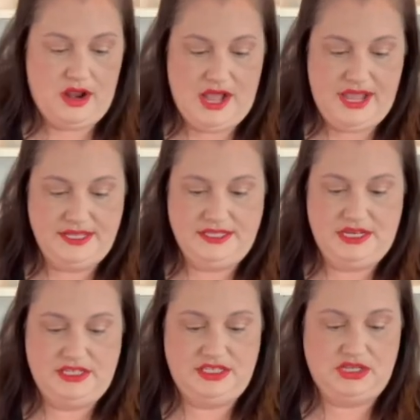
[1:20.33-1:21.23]
guide is
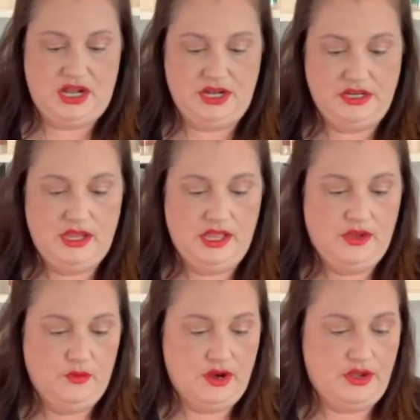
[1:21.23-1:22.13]
gonna start,
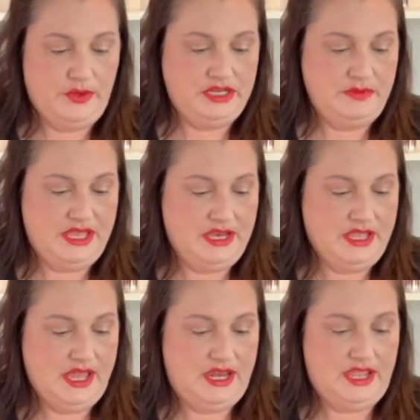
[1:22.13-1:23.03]
we're going to begin
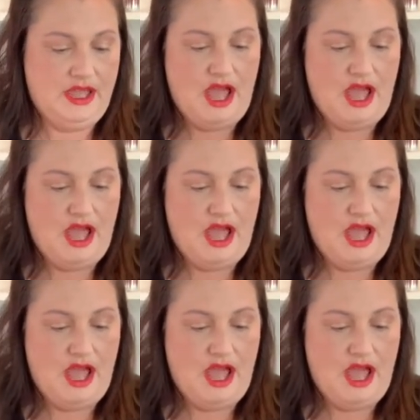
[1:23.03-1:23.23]
cutting.